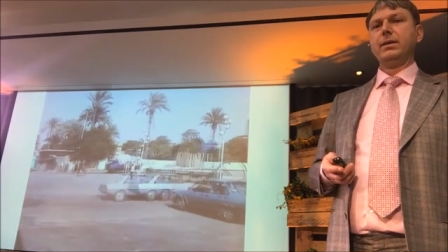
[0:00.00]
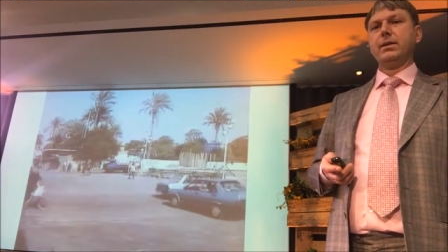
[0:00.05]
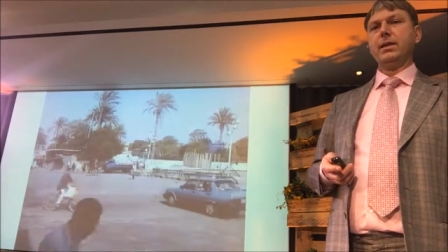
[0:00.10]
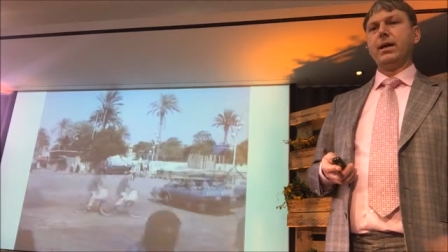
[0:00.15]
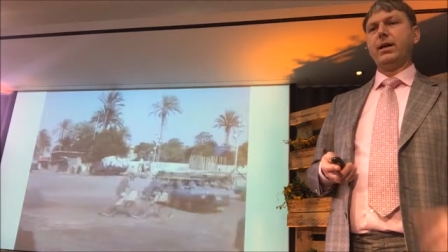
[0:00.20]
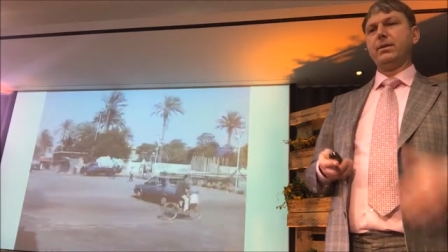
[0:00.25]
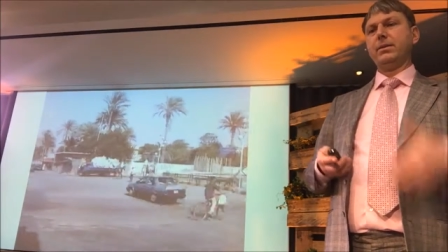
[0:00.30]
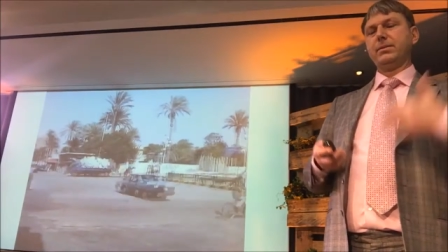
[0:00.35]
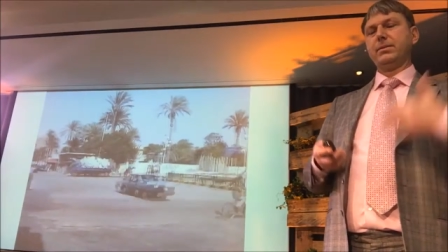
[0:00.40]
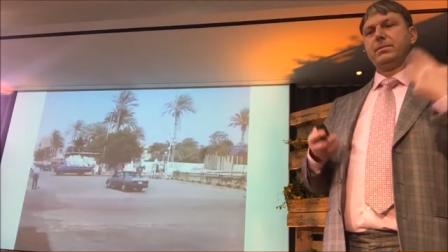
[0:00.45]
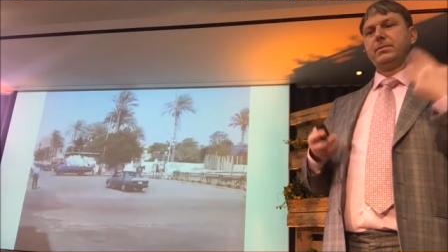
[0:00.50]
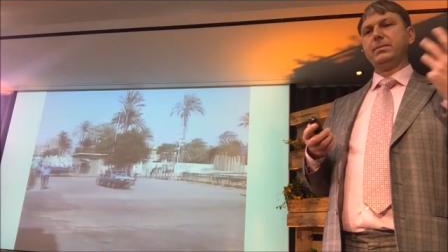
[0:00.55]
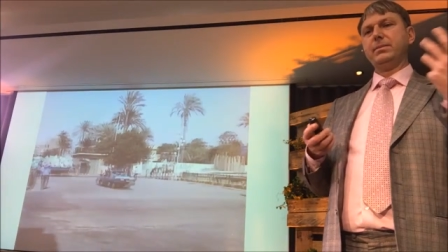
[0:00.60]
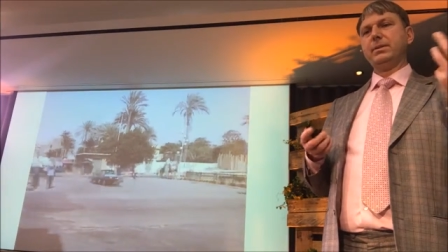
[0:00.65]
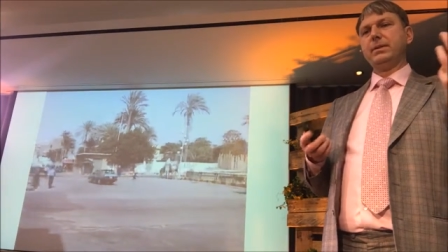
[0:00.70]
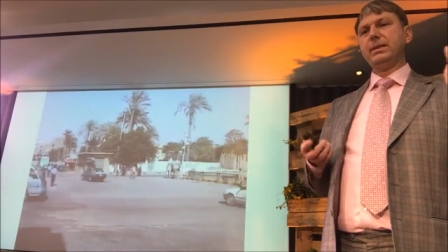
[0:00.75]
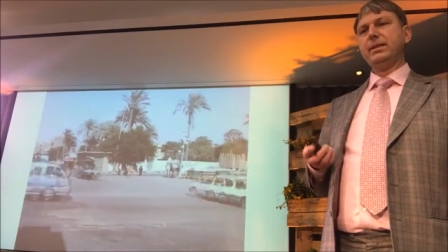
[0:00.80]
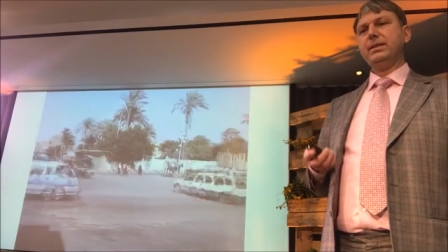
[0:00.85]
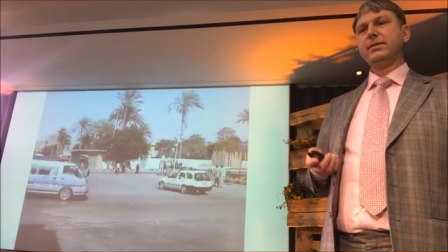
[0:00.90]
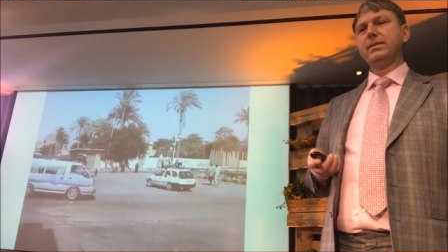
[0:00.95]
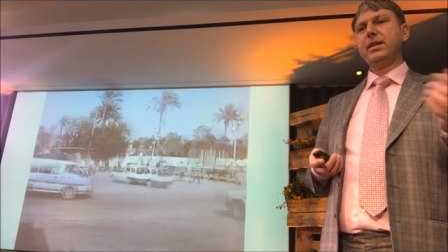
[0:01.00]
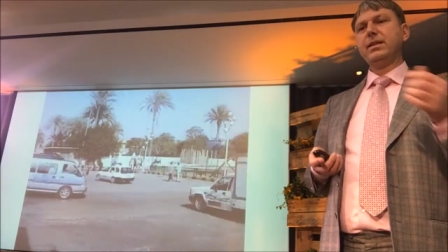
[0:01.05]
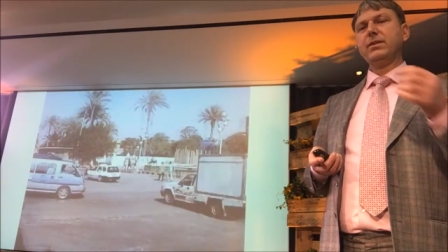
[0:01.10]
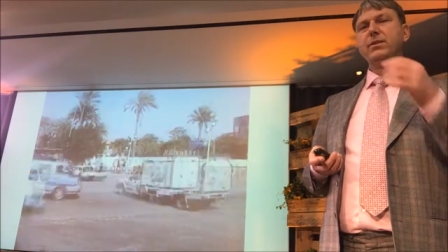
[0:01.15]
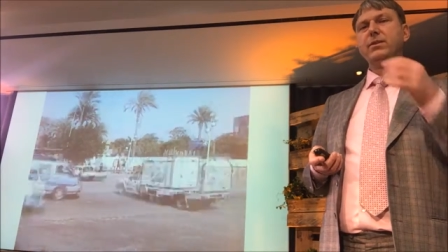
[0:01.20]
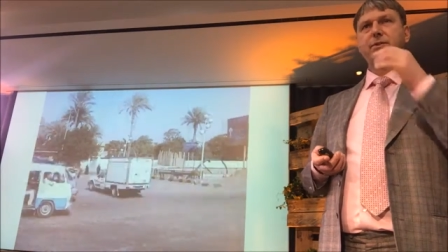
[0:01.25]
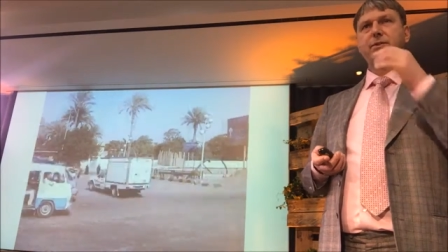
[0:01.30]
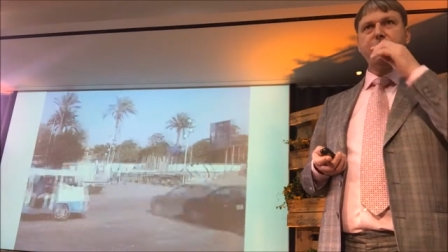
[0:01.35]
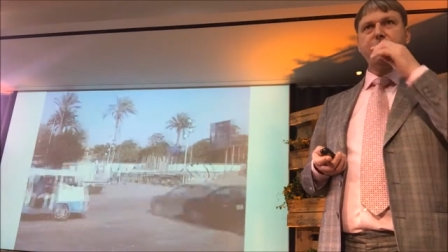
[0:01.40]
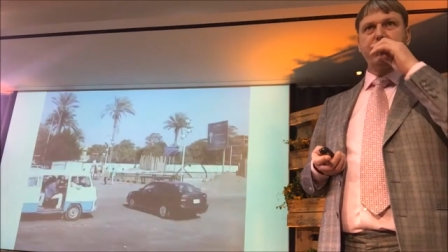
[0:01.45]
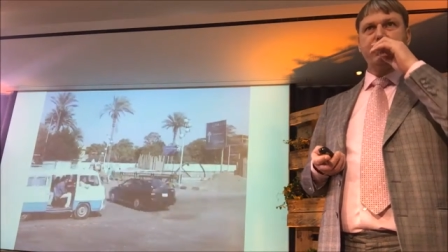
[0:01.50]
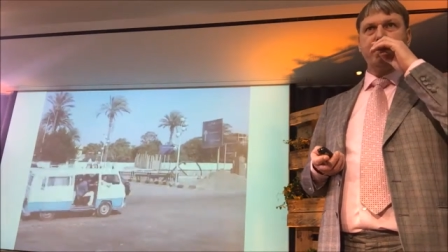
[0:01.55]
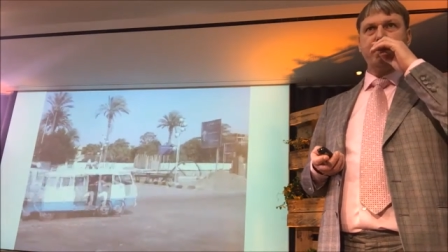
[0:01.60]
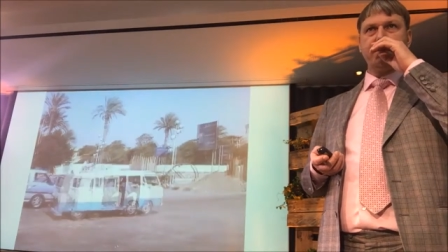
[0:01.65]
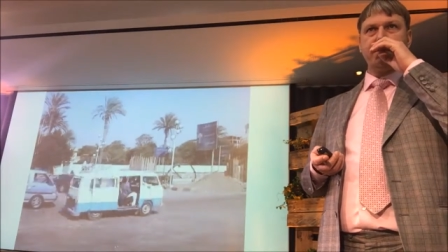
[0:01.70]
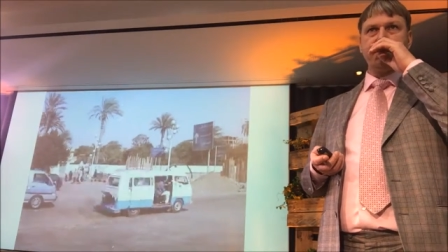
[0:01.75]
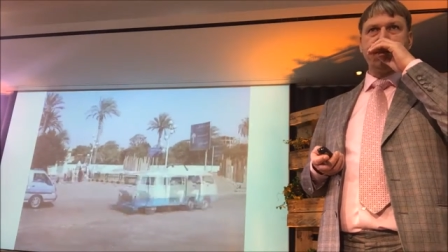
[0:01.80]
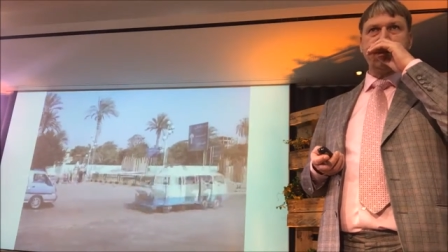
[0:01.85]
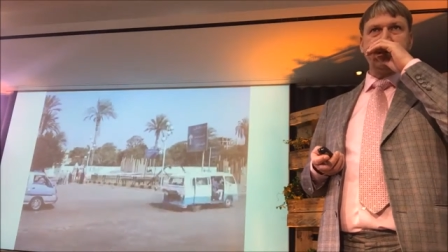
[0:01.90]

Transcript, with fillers: Now, these kind of systems